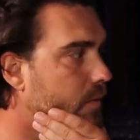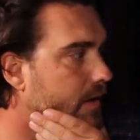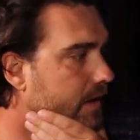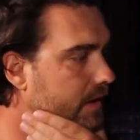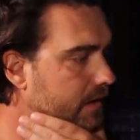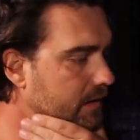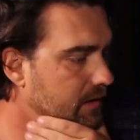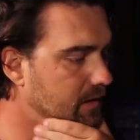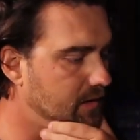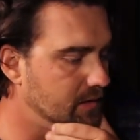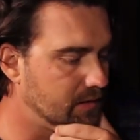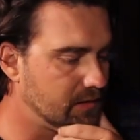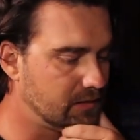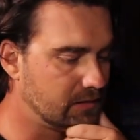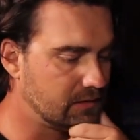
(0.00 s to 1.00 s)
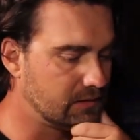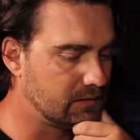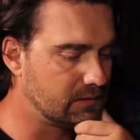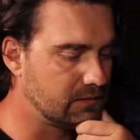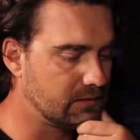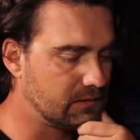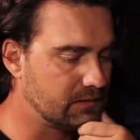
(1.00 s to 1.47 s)
when
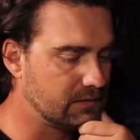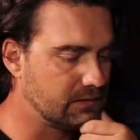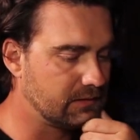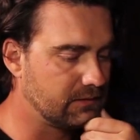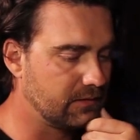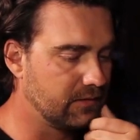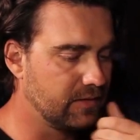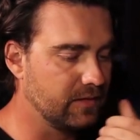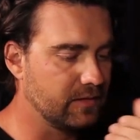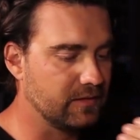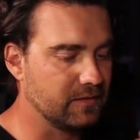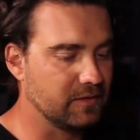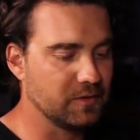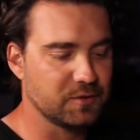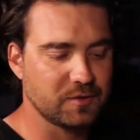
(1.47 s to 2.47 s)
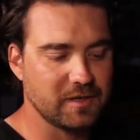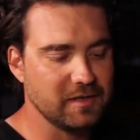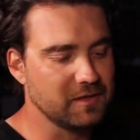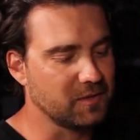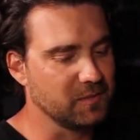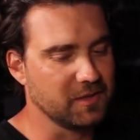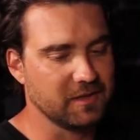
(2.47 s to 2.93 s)
the
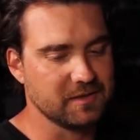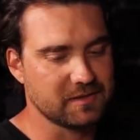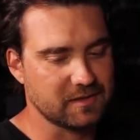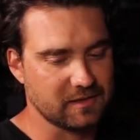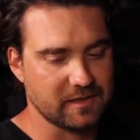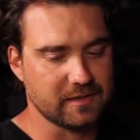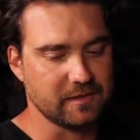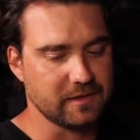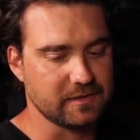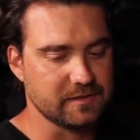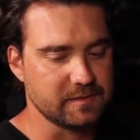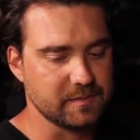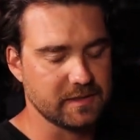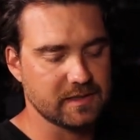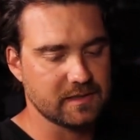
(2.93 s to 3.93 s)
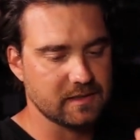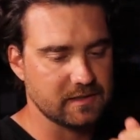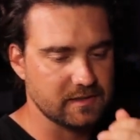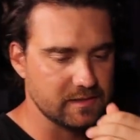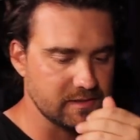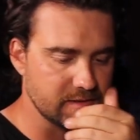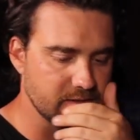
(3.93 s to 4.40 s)
trading community is hilarious,
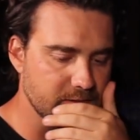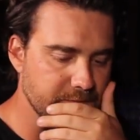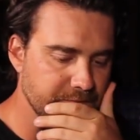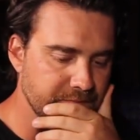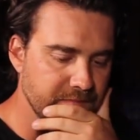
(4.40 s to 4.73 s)
because